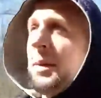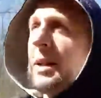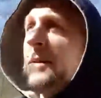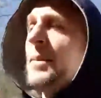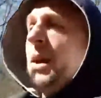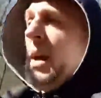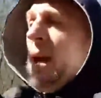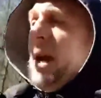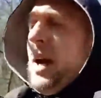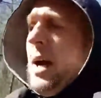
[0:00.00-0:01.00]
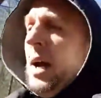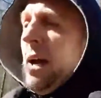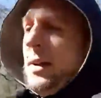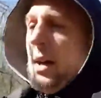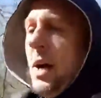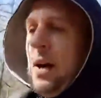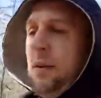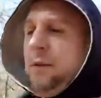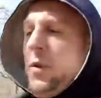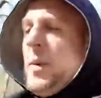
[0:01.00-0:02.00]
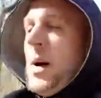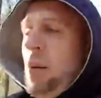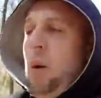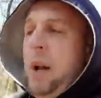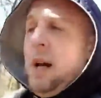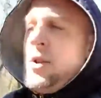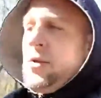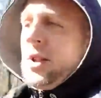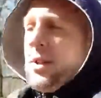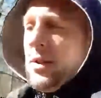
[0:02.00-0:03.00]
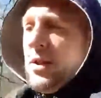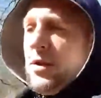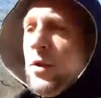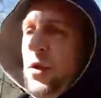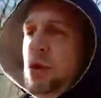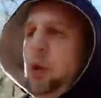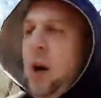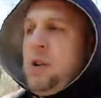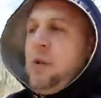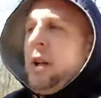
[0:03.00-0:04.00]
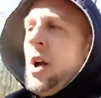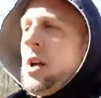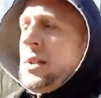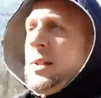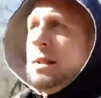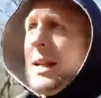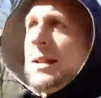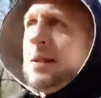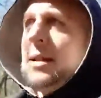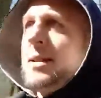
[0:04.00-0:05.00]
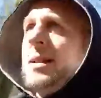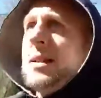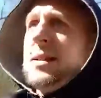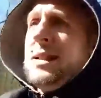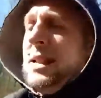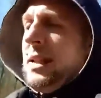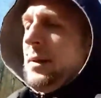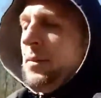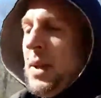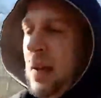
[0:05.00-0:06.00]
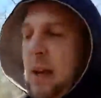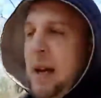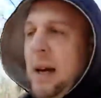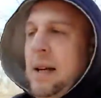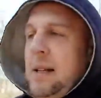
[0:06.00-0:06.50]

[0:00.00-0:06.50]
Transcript: And from 100 to 200 hertz, that's 6D.